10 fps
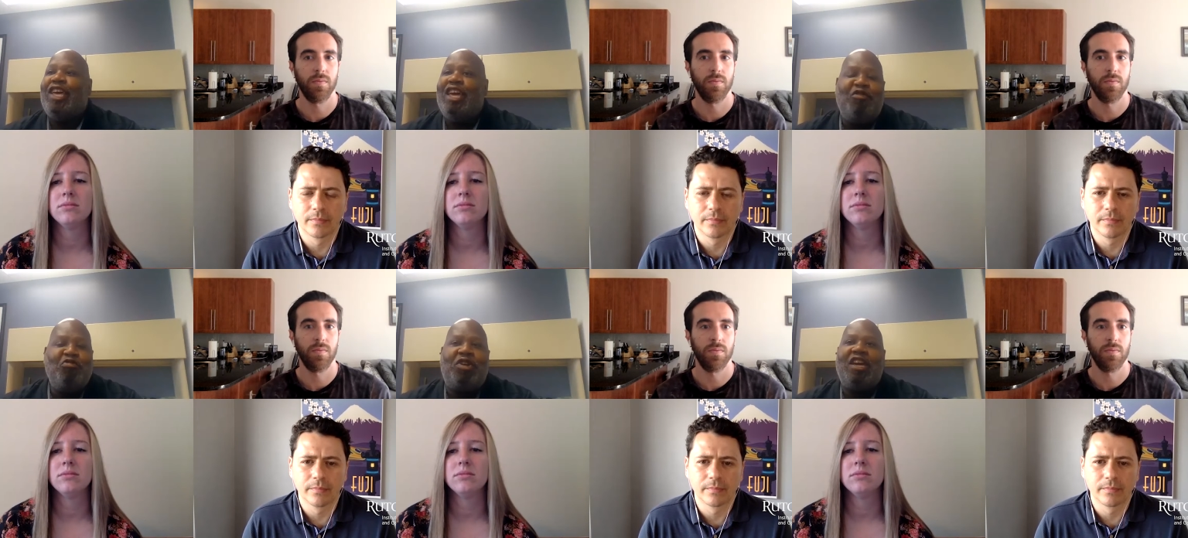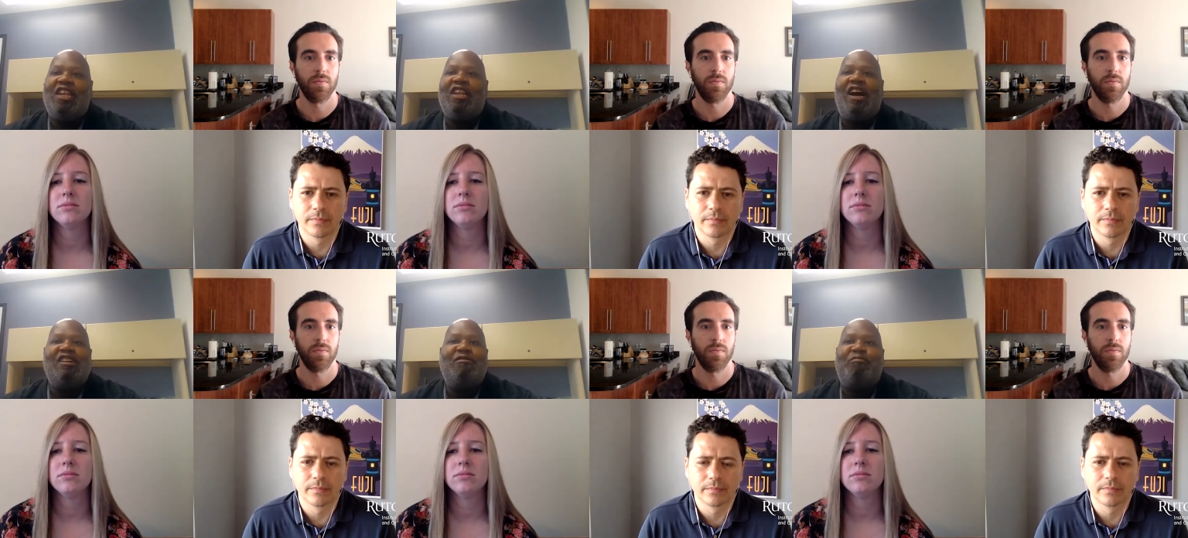Speaker 1: if you get it,
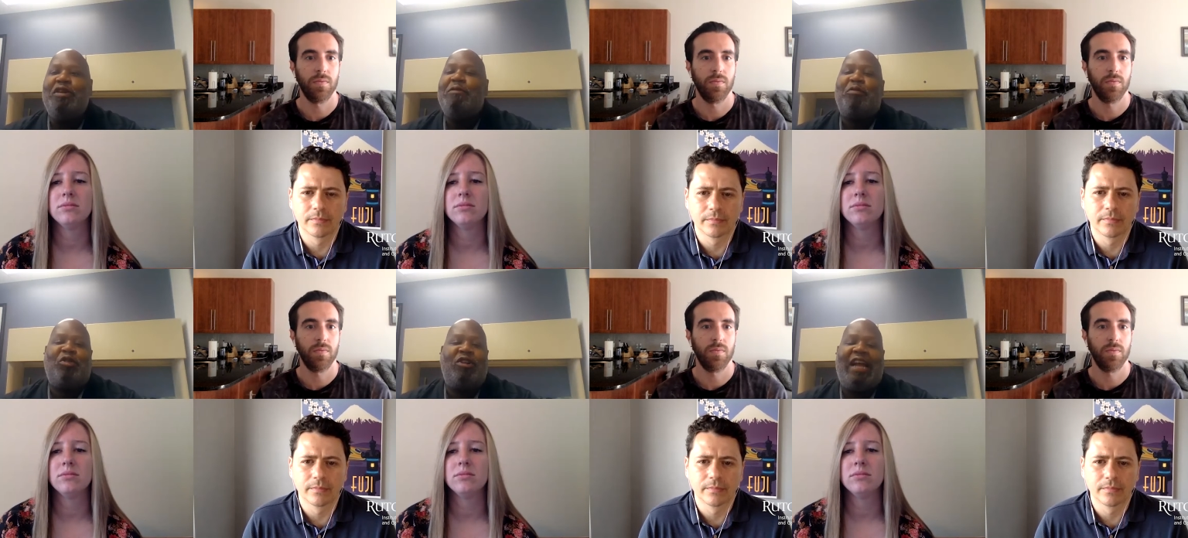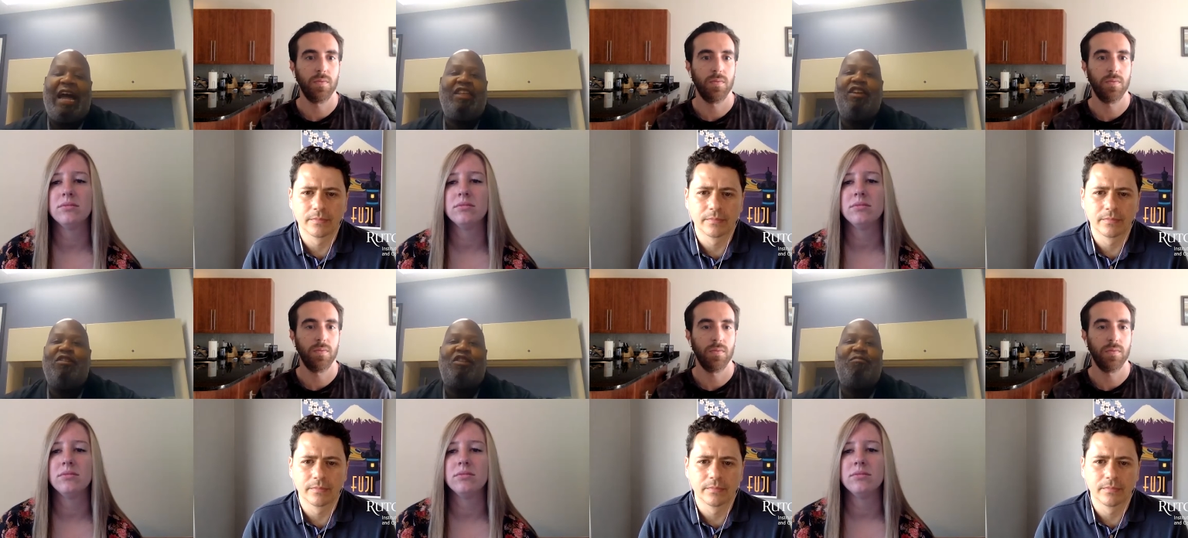people are not
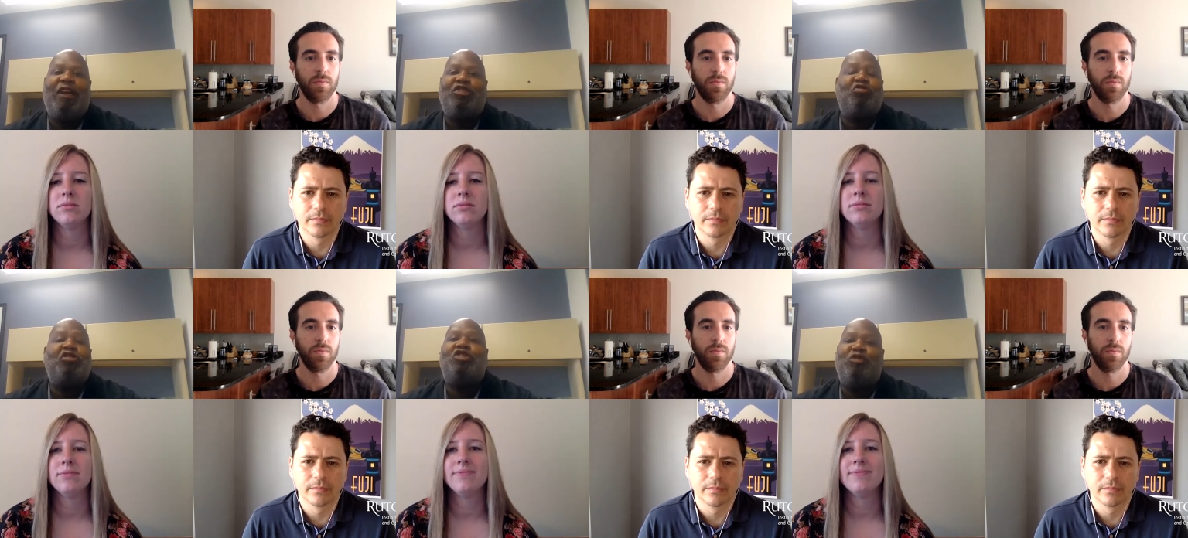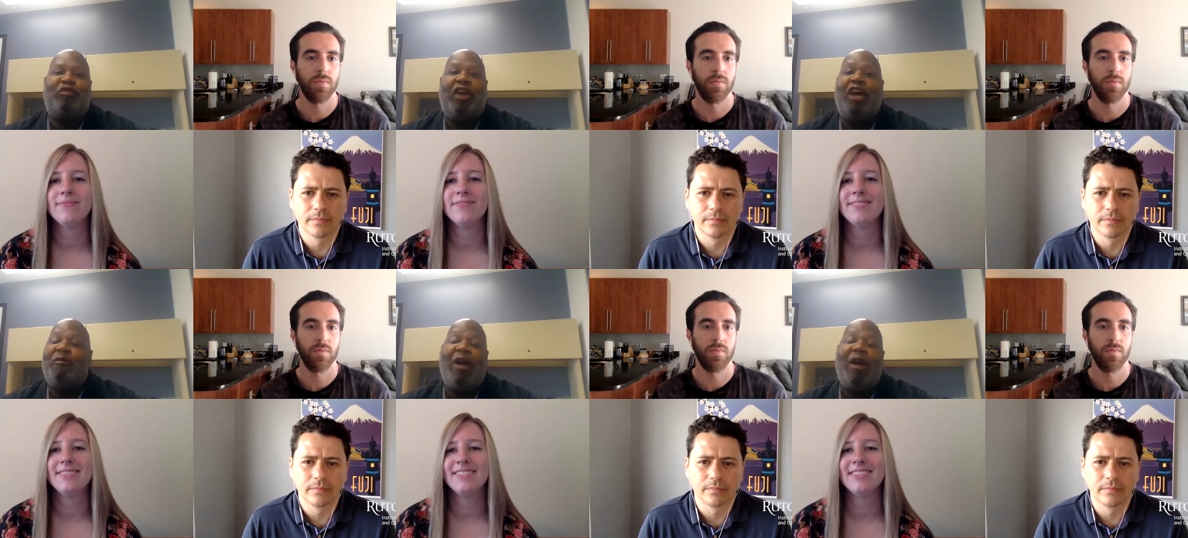here to make sure that you fail.